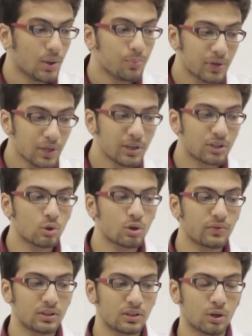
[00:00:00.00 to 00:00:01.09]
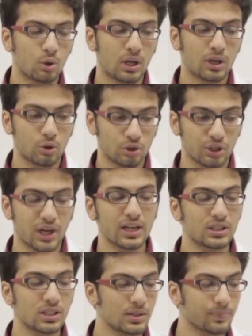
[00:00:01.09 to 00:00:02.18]
Premature ventricular
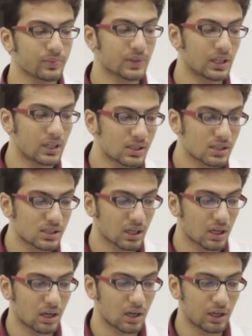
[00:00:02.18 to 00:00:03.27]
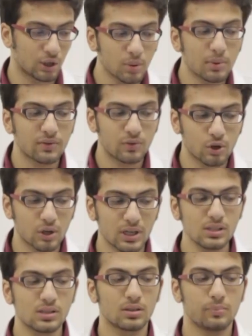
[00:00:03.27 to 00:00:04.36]
contraction, its uh, ectopic
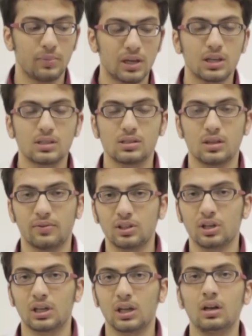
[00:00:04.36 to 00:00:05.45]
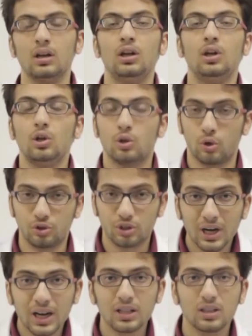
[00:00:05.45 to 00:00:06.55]
focus makes the ventricle
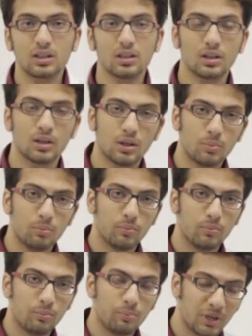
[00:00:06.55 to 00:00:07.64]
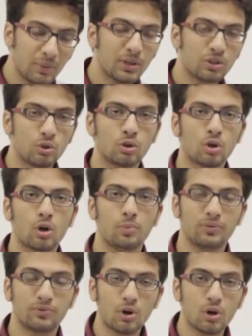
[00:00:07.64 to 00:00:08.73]
contract premature or
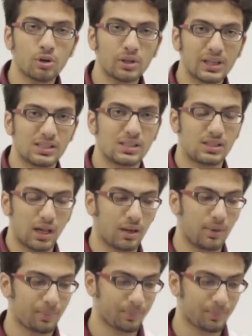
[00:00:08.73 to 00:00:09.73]
before its time.